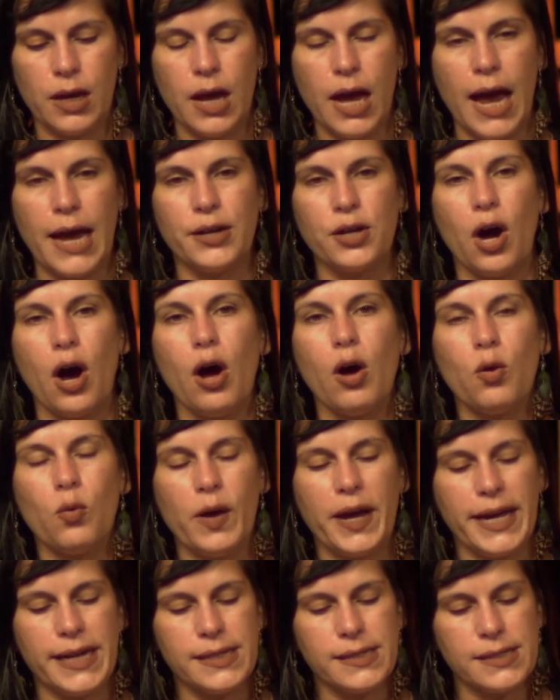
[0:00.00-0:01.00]
And
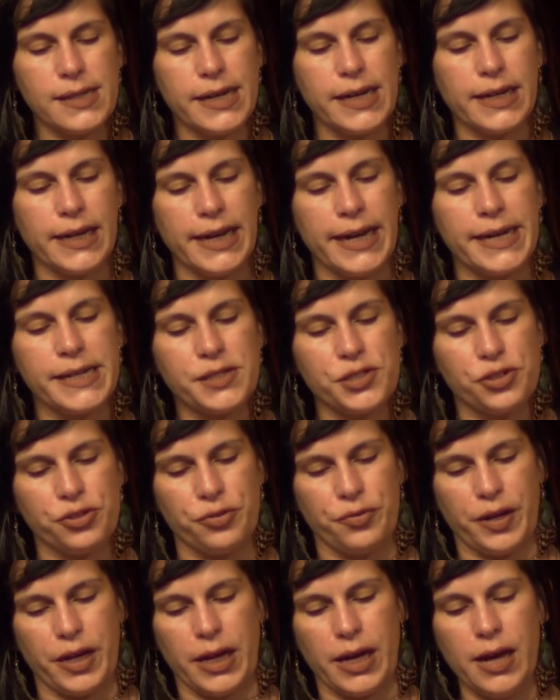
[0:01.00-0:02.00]
always in
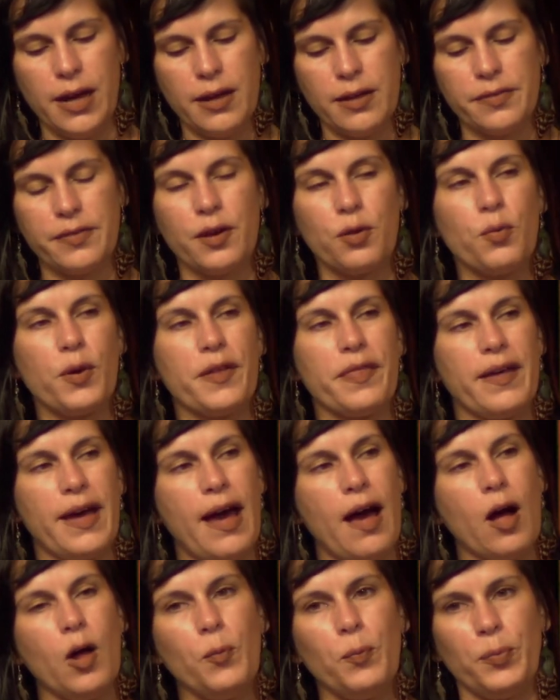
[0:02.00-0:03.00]
history, there were the
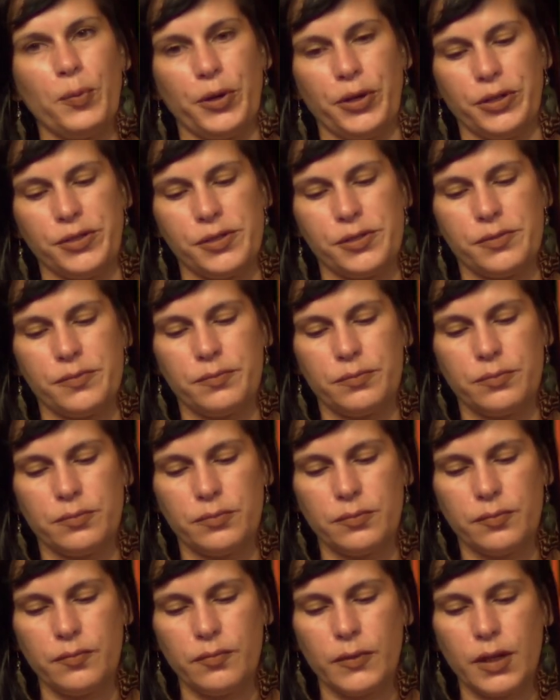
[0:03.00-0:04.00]
helpers,
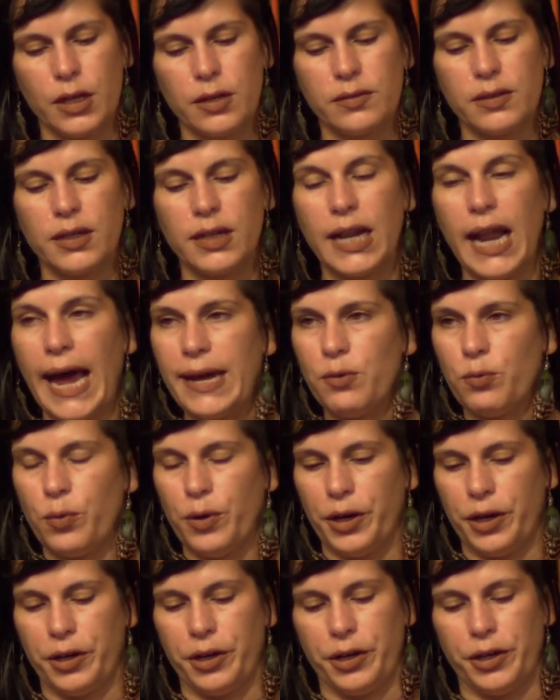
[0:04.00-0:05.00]
the light
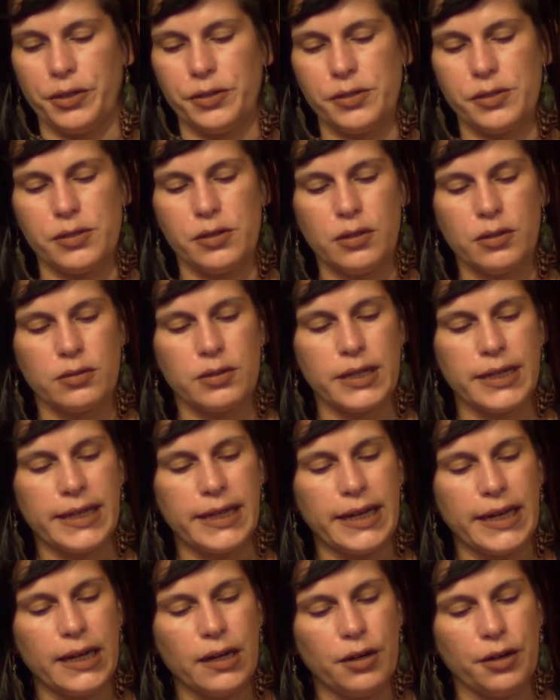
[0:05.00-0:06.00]
workers, the
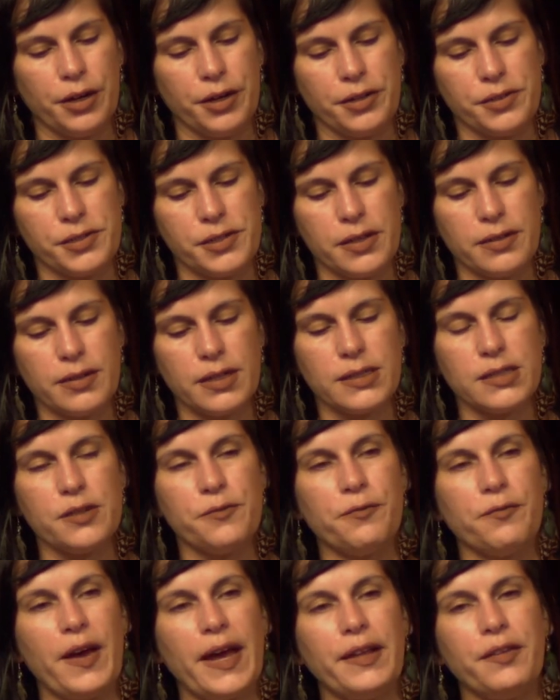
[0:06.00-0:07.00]
healers, the
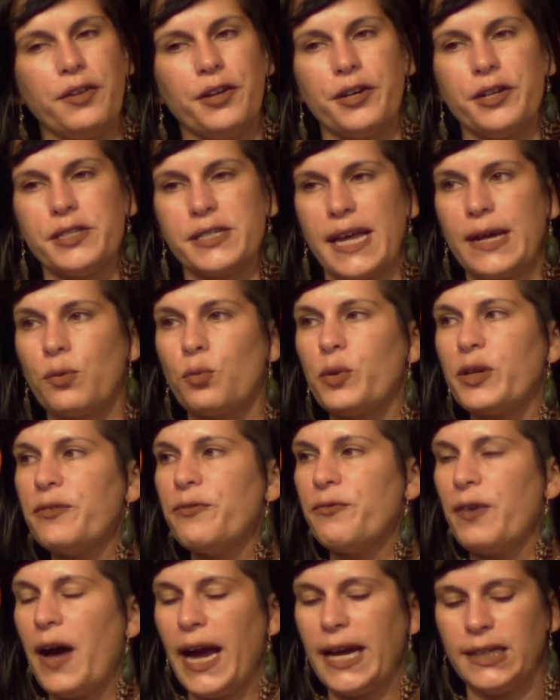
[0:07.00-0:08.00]
defenders, and we
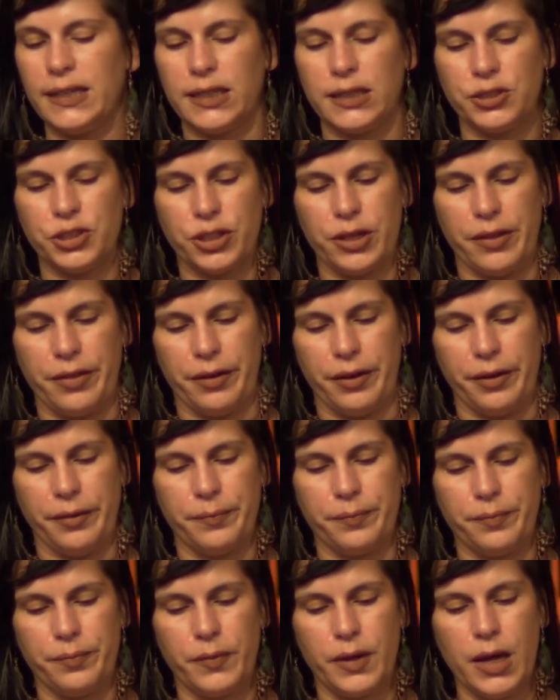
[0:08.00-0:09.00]
find each other.
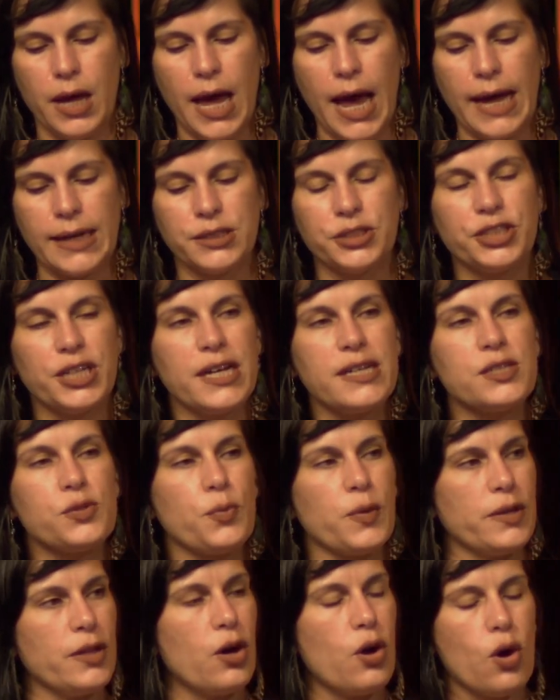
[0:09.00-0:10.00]
And just
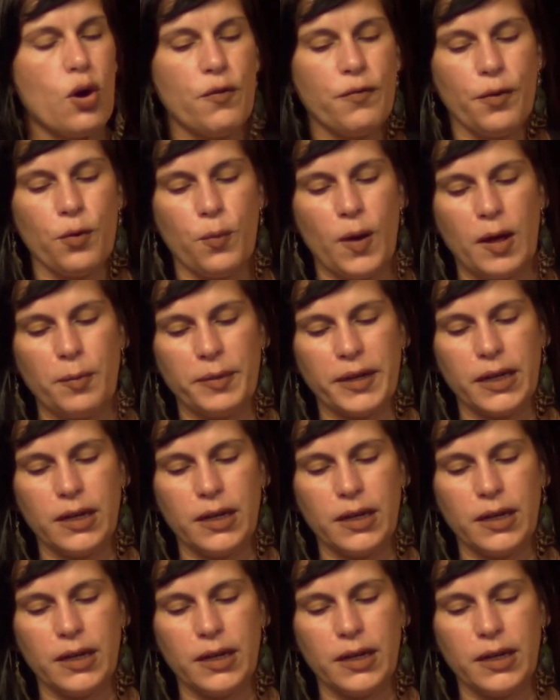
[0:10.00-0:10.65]
when the overwhelming